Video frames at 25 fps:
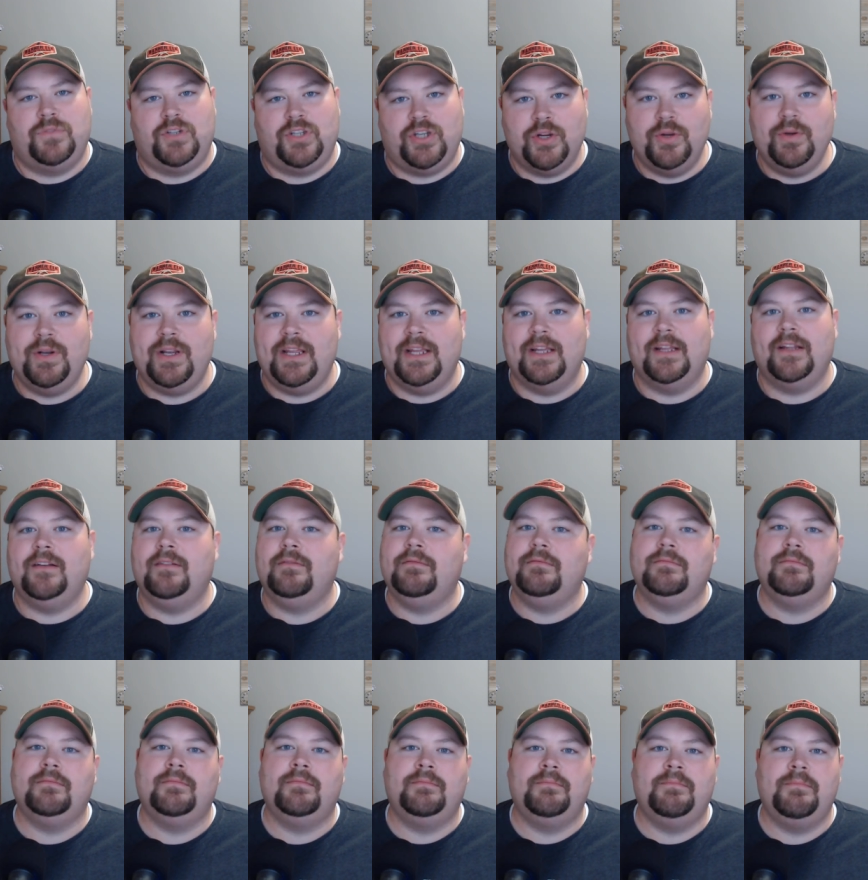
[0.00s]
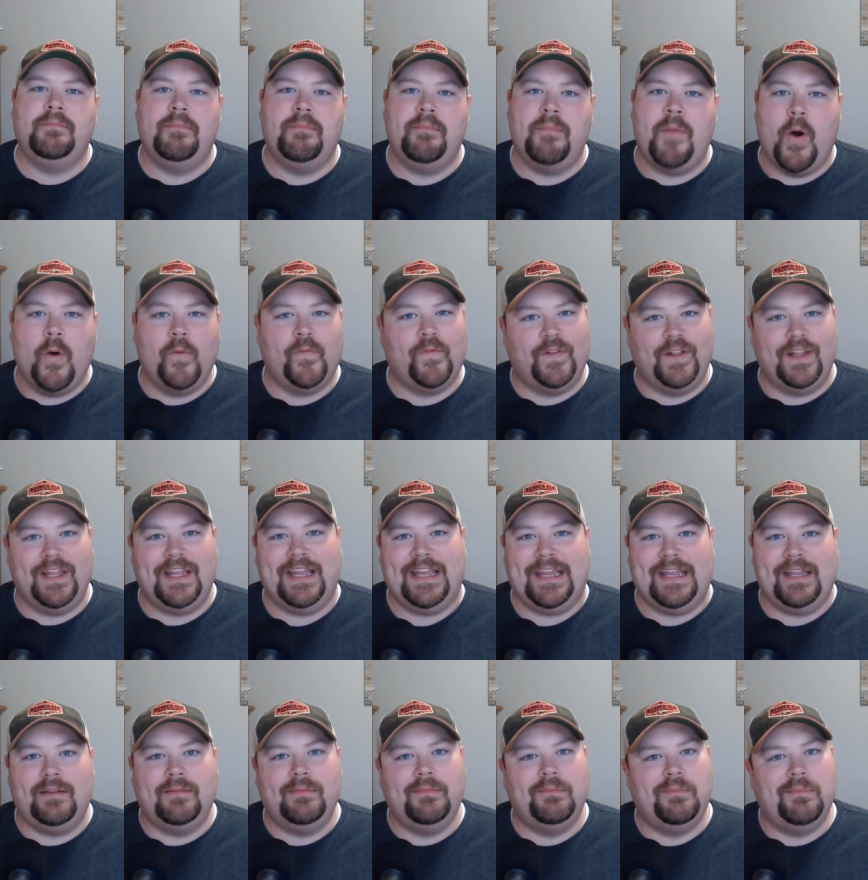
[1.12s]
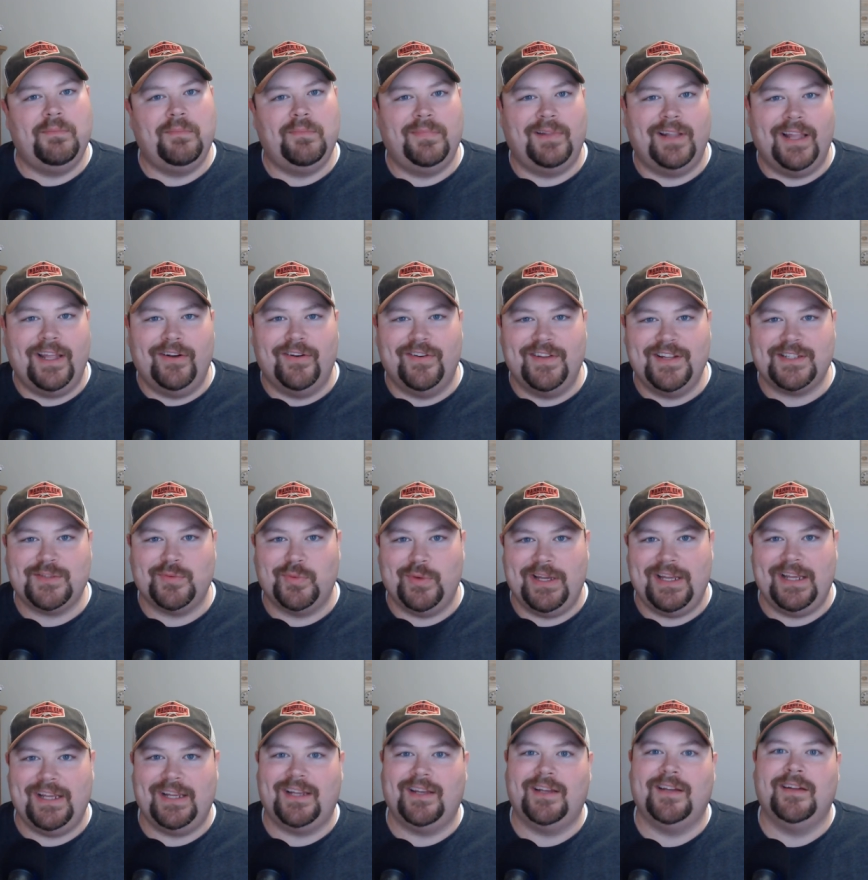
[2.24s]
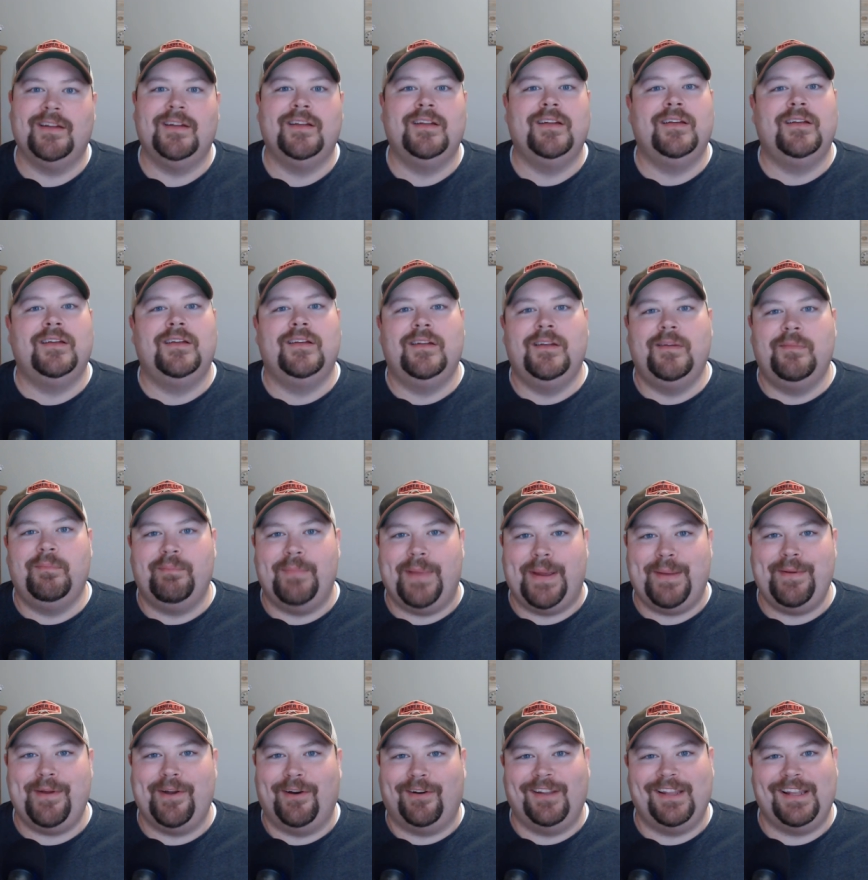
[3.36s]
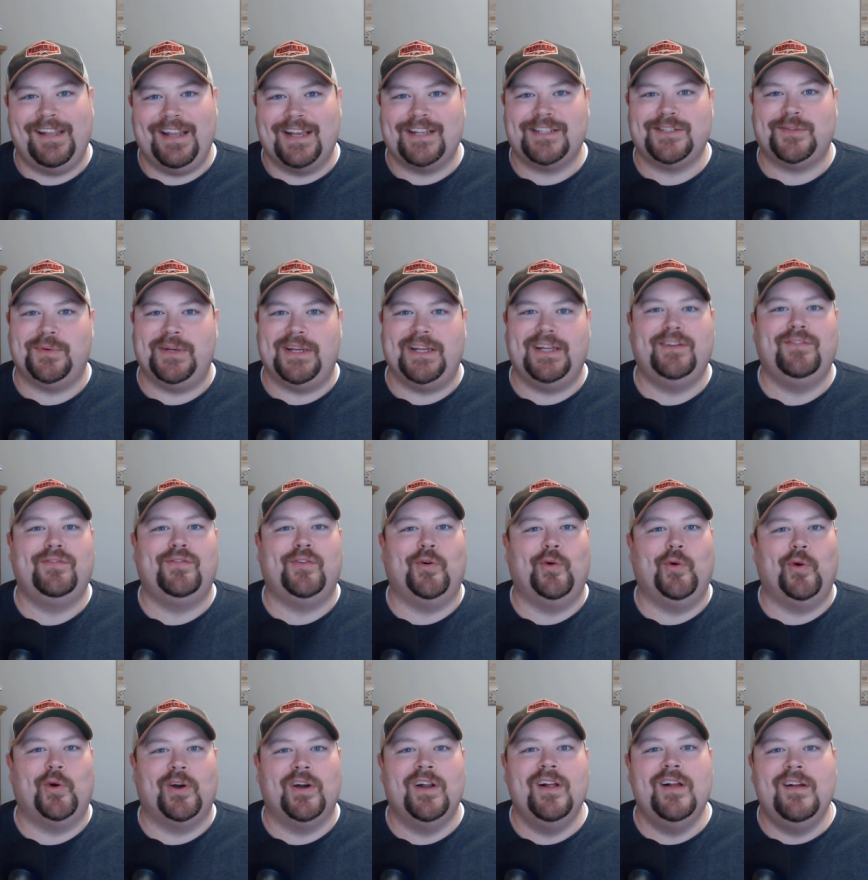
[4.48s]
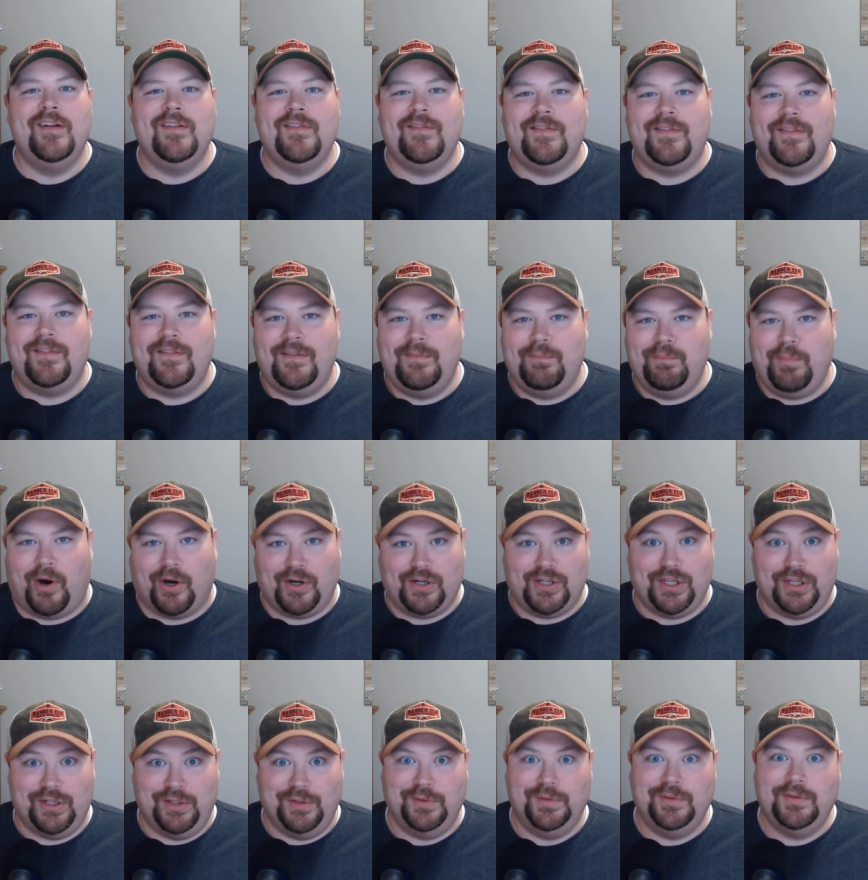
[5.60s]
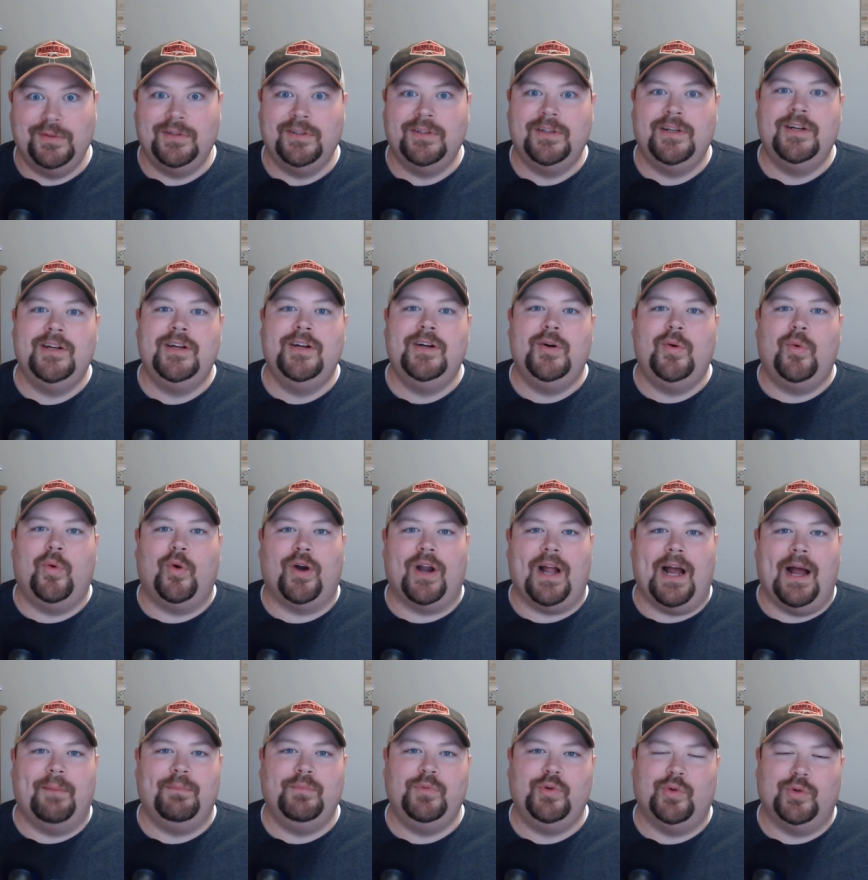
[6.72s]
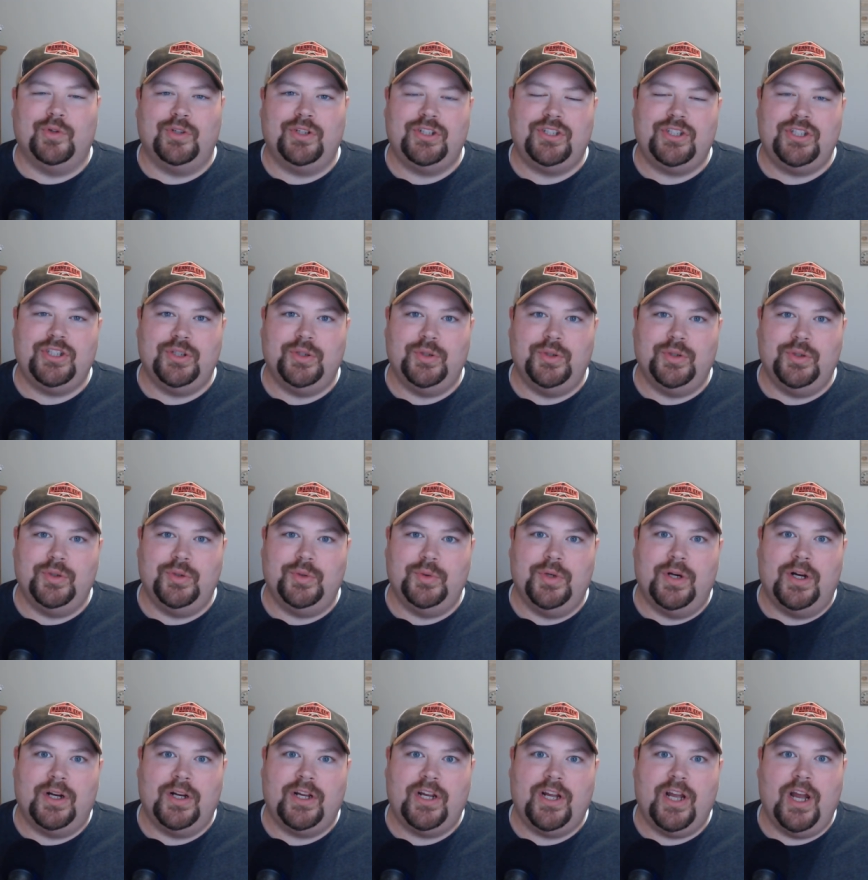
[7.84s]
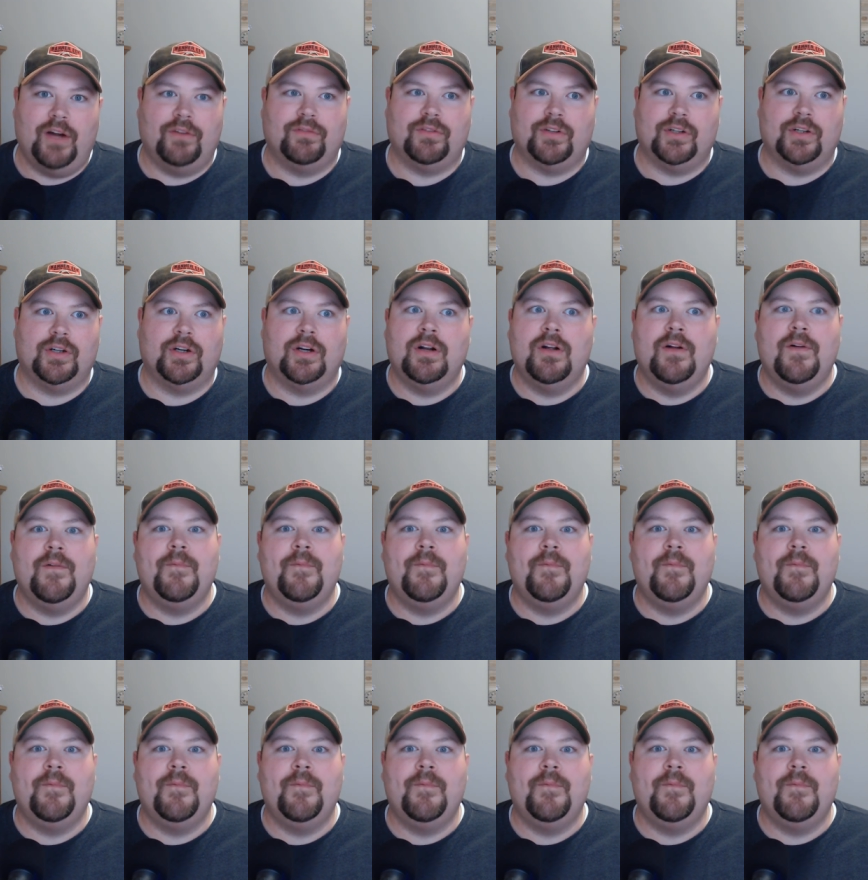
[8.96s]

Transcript: Tune in, hopefully later this week, maybe early next week for part two, where I'm going to cover